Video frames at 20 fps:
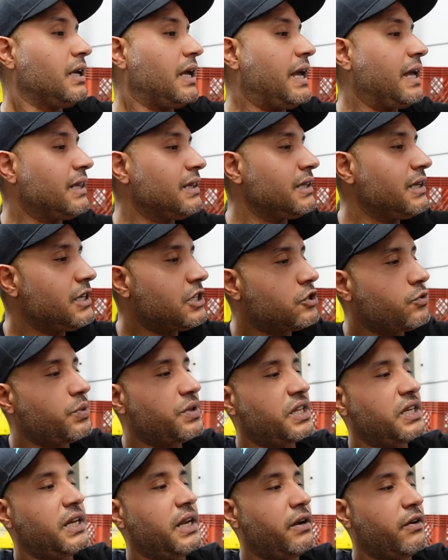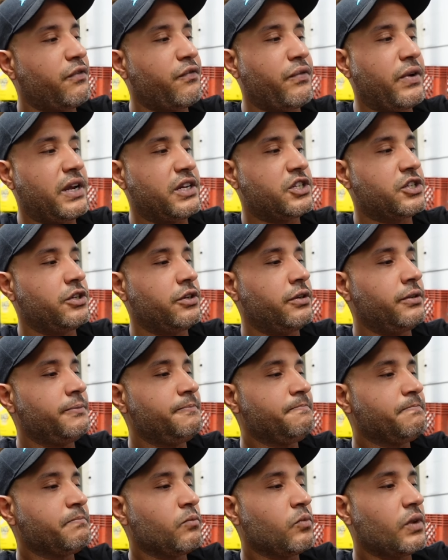At least with an air freshener,
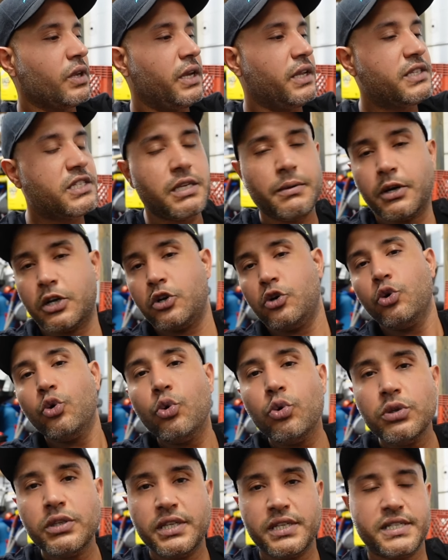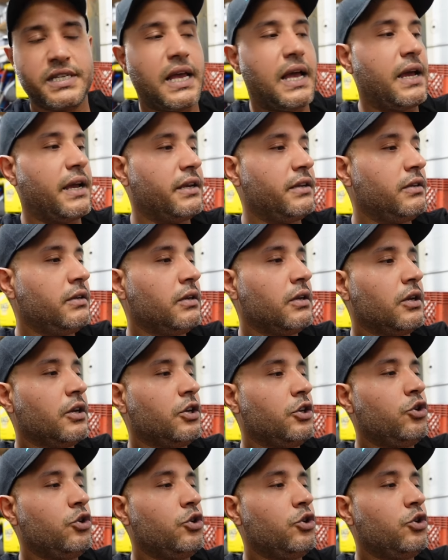it's a cool design.